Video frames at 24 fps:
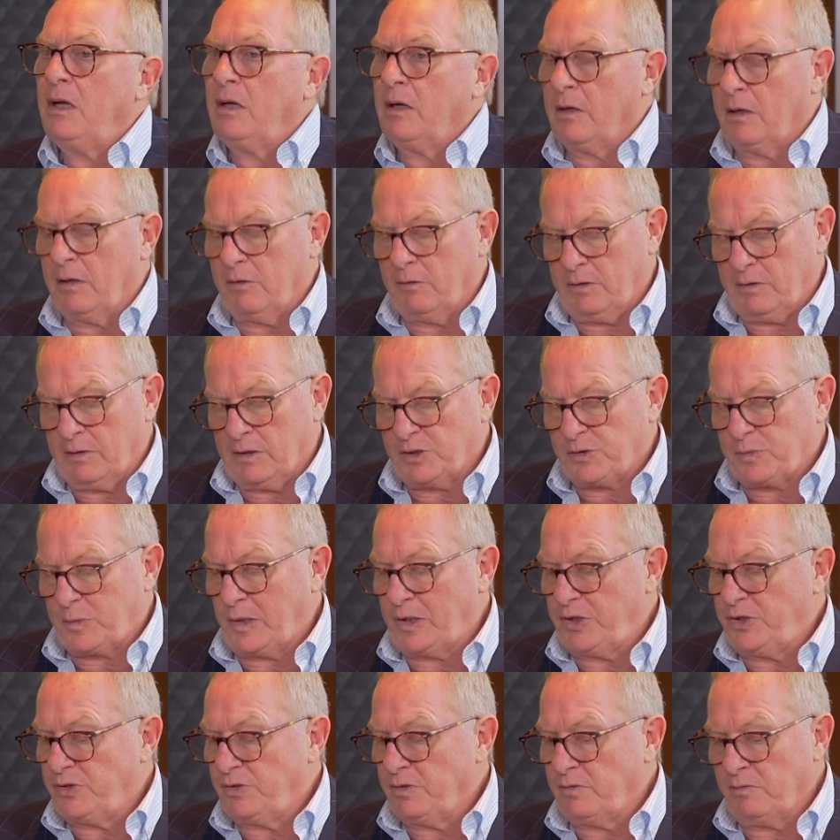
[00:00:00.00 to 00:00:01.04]

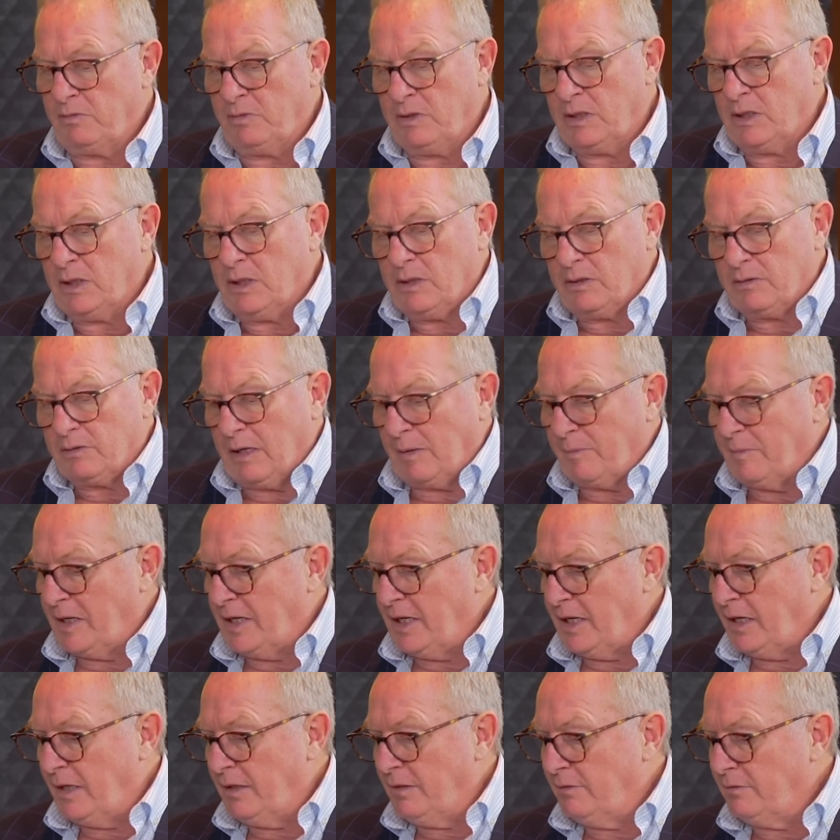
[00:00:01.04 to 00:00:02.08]
exploration,
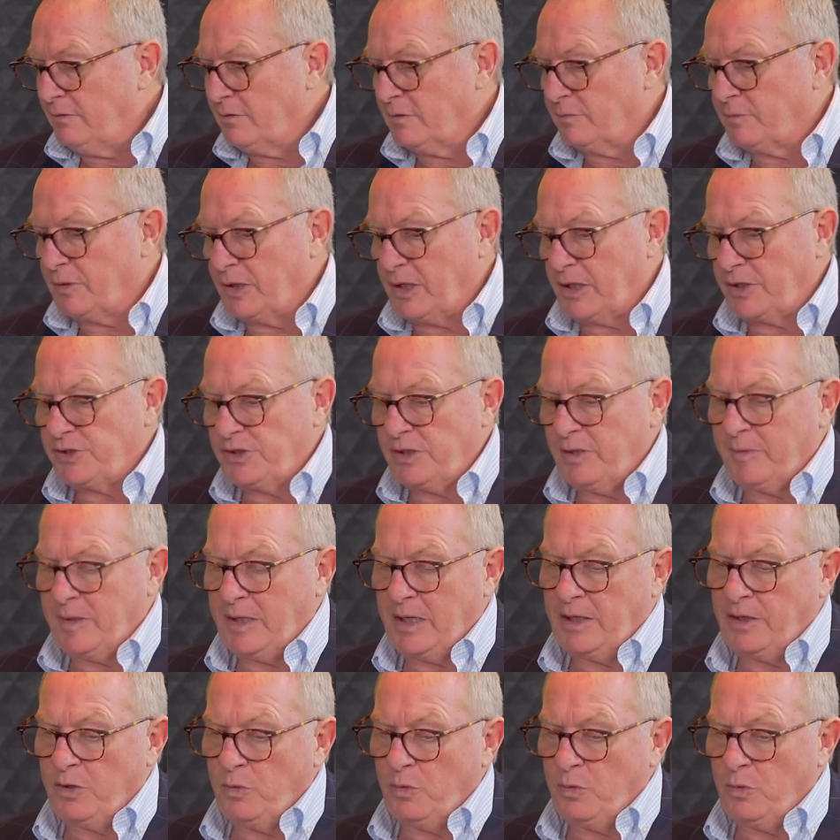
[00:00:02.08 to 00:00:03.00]
M&A, production M&A.